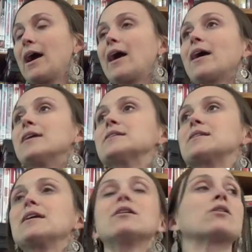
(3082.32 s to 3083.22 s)
And
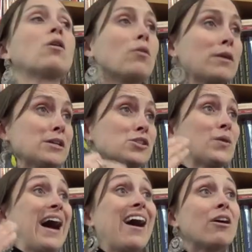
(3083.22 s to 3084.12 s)
then according to
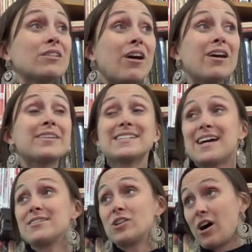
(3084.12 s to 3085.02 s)
how long the
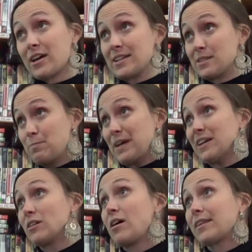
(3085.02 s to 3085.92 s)
TED Talk has
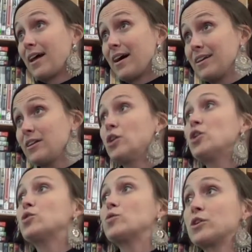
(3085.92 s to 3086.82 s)
been online,
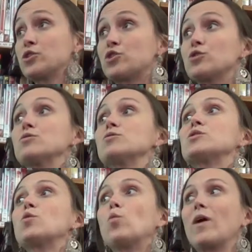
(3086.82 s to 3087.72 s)
you can
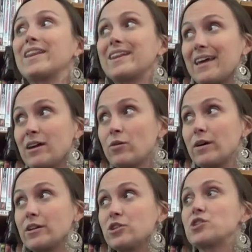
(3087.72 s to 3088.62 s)
choose what
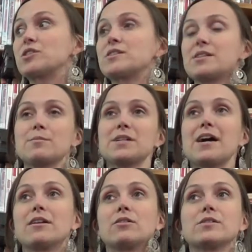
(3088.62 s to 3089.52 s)
language the
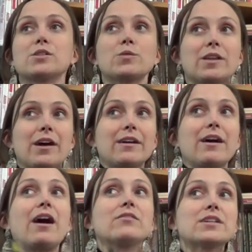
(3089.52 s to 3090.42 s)
subtitles you would like.
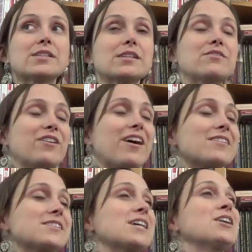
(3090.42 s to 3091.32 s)
Obviously for
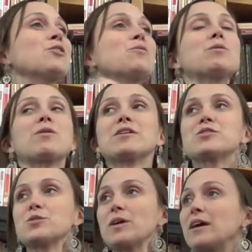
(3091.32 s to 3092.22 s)
us, we'd want to
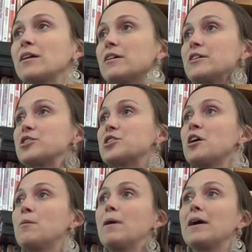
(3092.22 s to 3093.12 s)
do English.
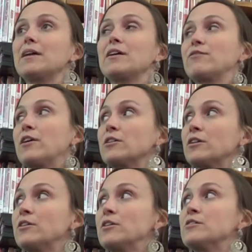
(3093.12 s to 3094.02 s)
But if our
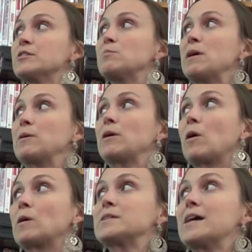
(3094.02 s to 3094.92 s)
learners maybe
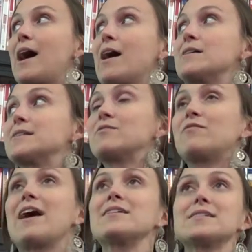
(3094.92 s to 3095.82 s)
aren't as
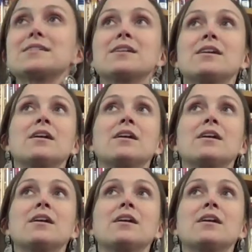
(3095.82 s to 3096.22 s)
advanced,